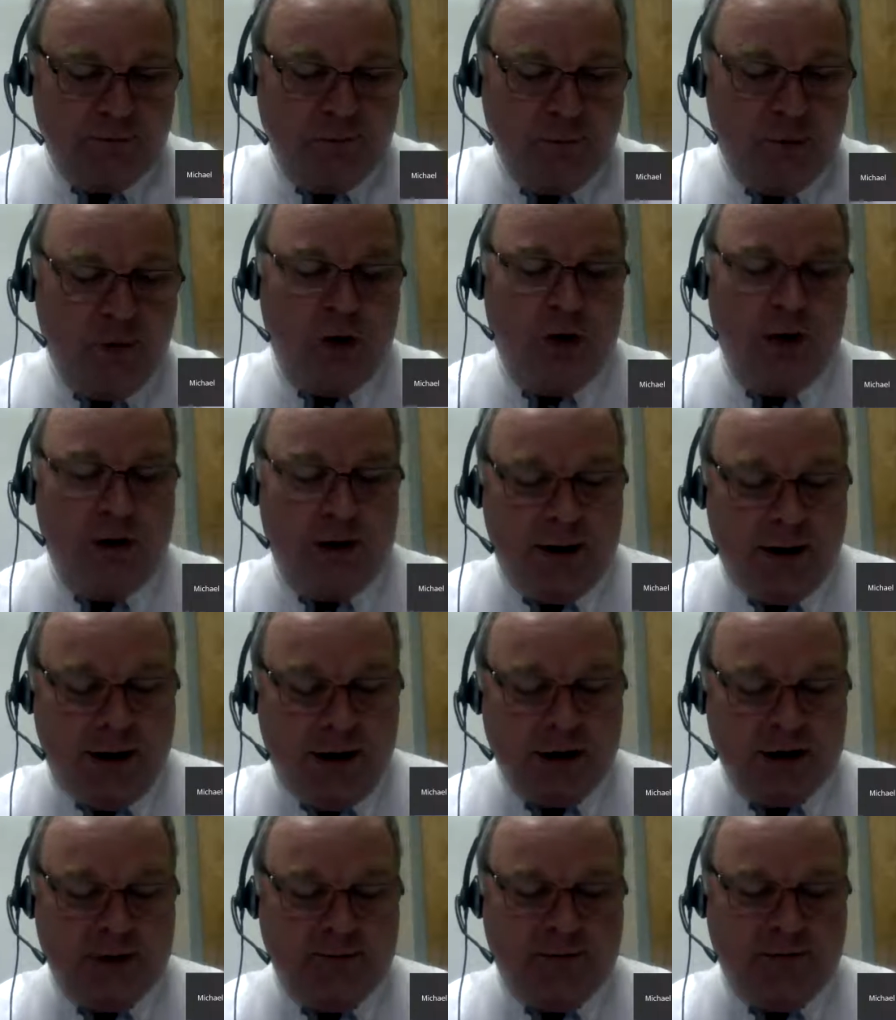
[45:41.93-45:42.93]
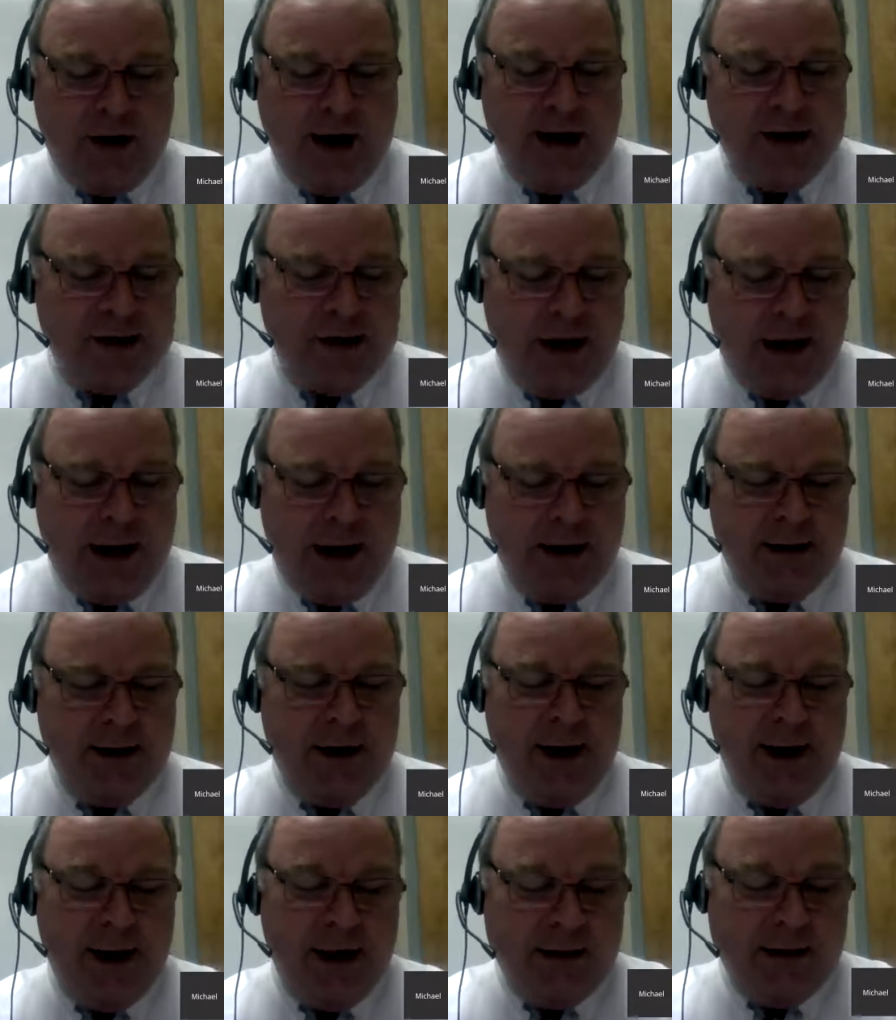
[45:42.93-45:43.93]
For, here's the phrase again,
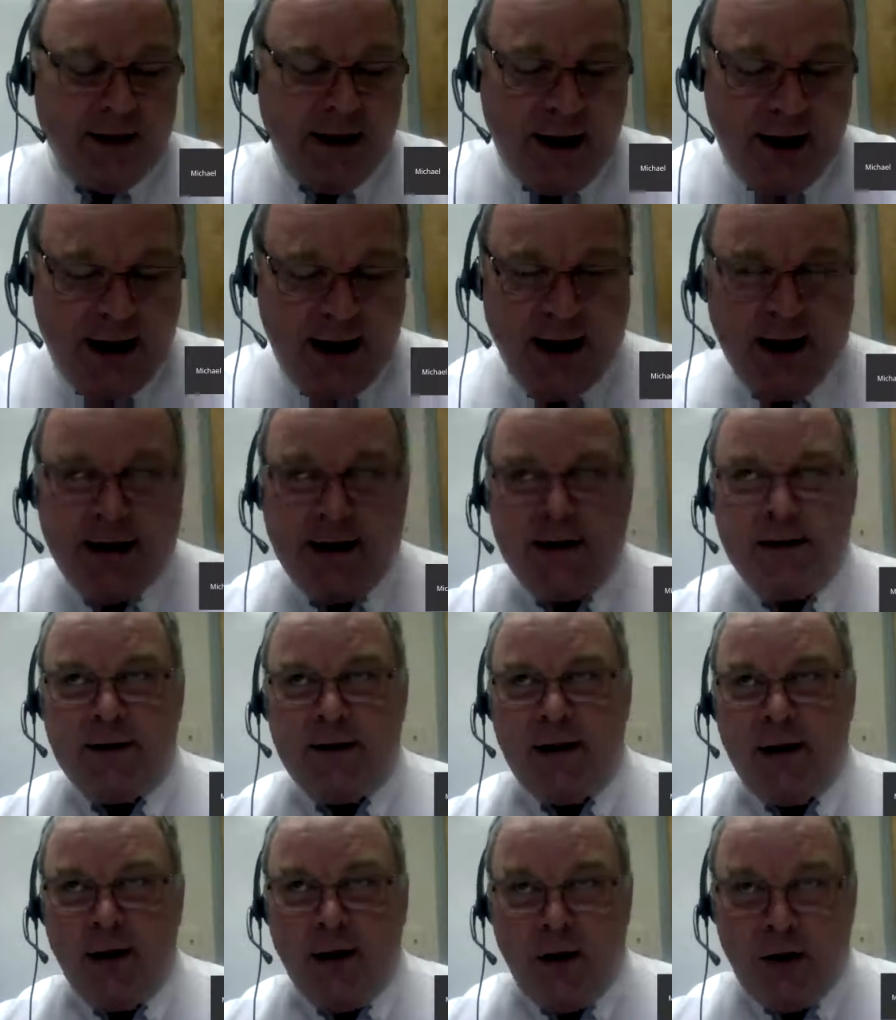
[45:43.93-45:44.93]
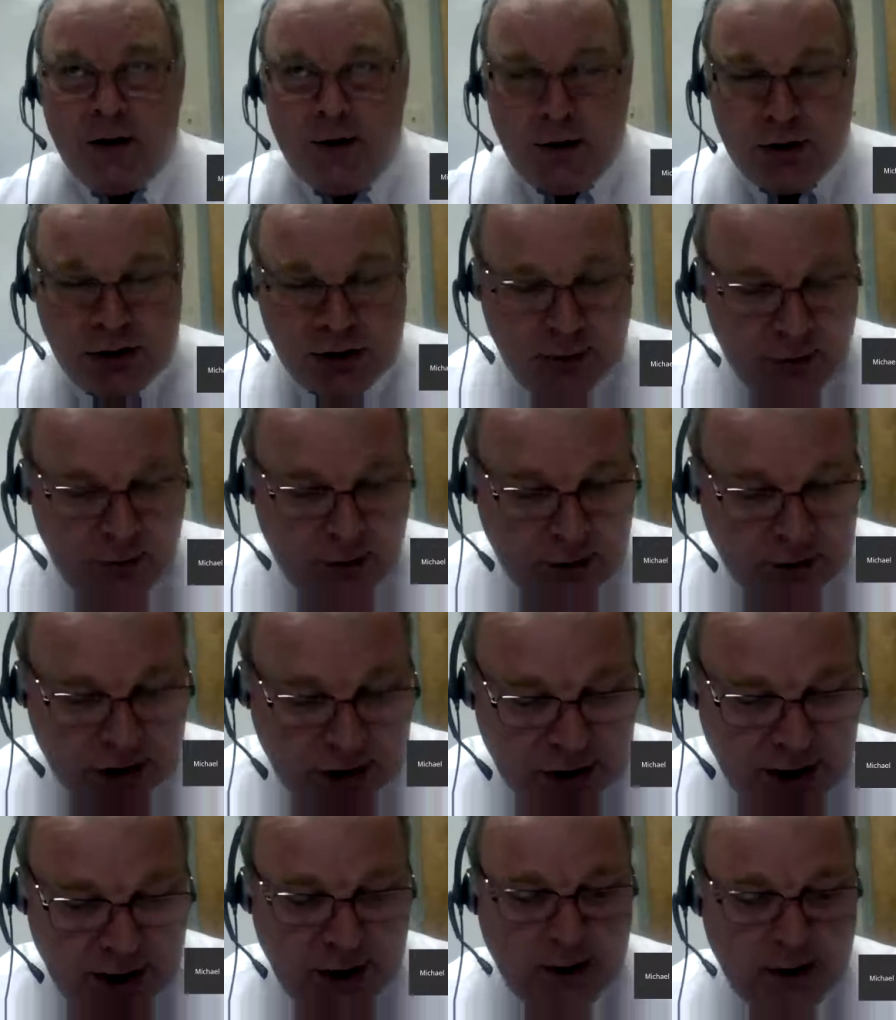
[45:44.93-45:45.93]
the end will
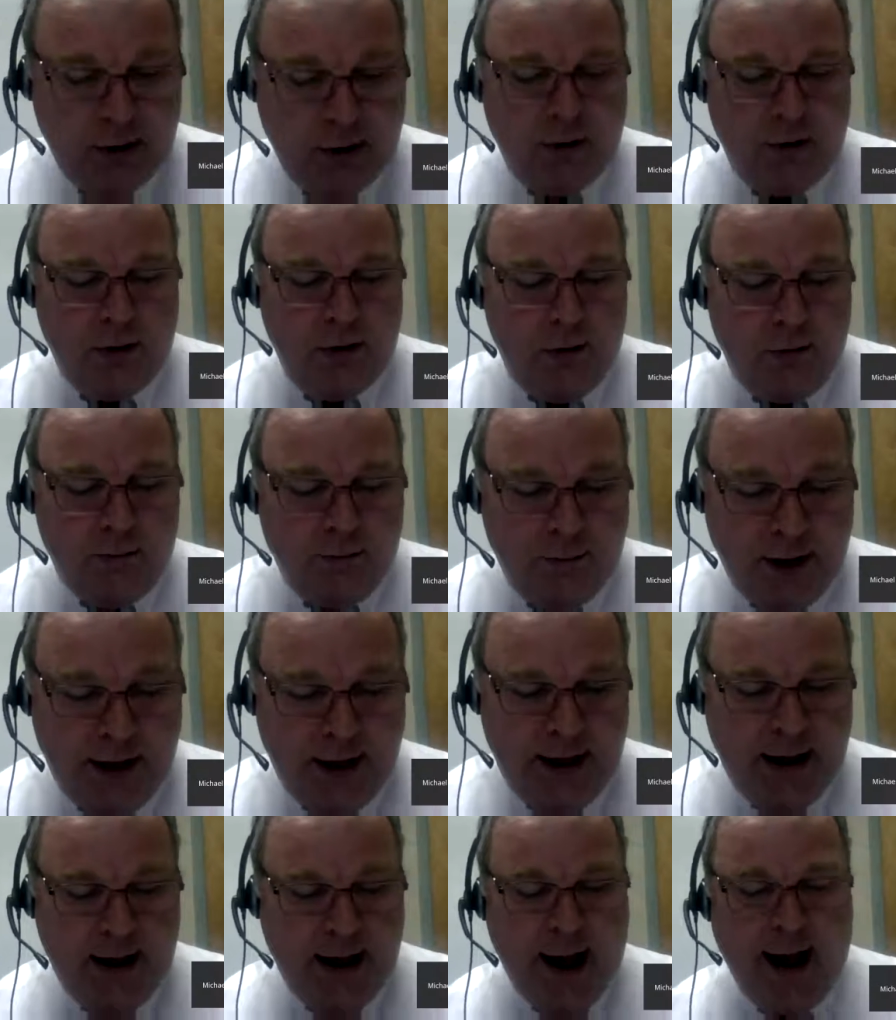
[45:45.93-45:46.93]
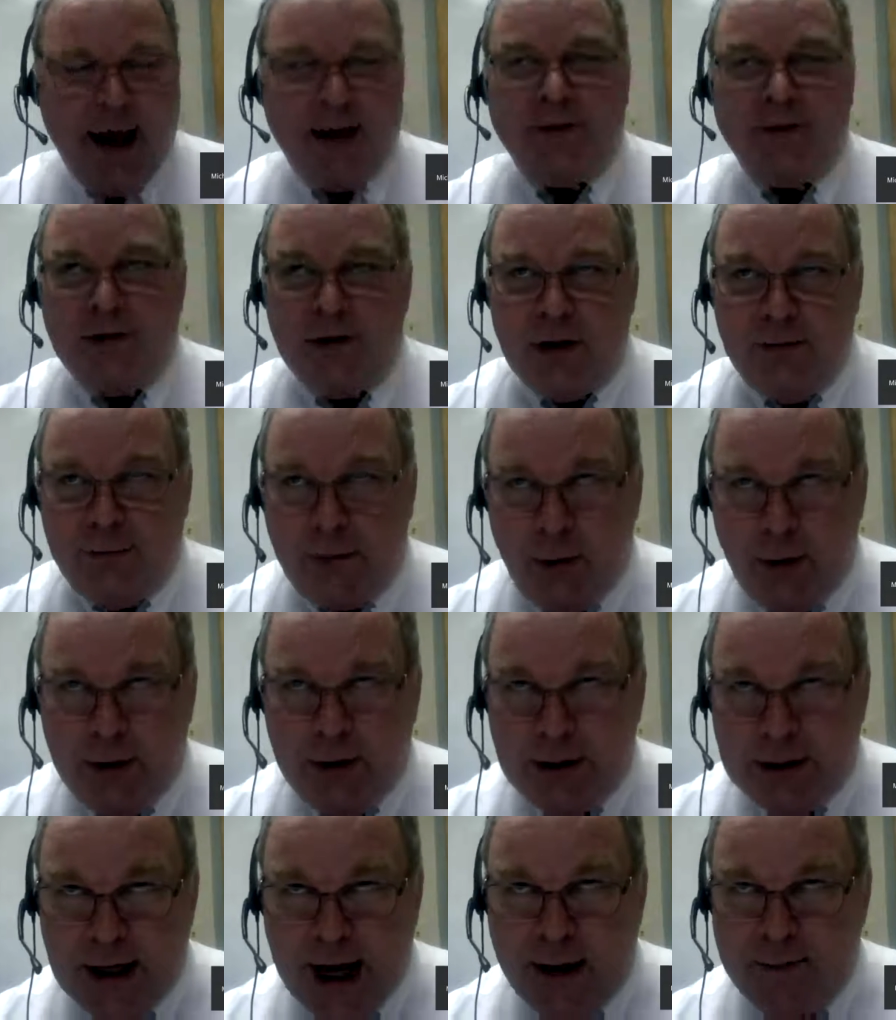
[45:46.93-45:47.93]
still be at the
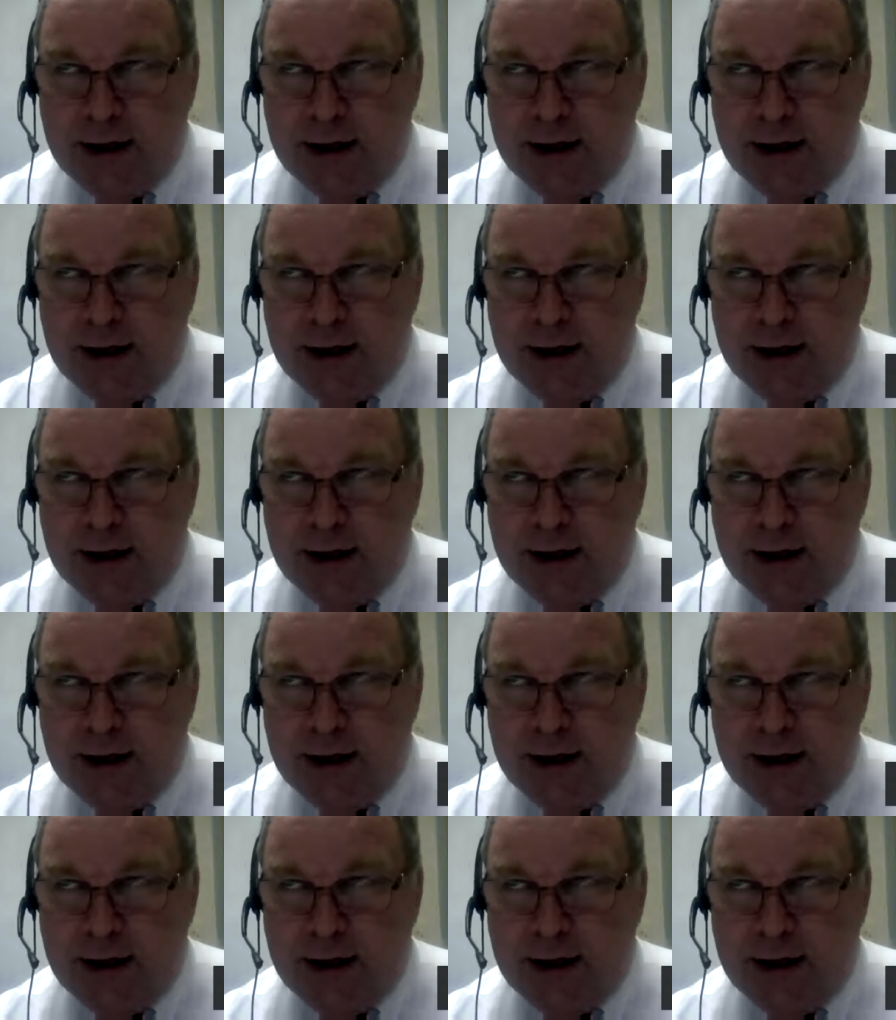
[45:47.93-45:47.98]
appointed time.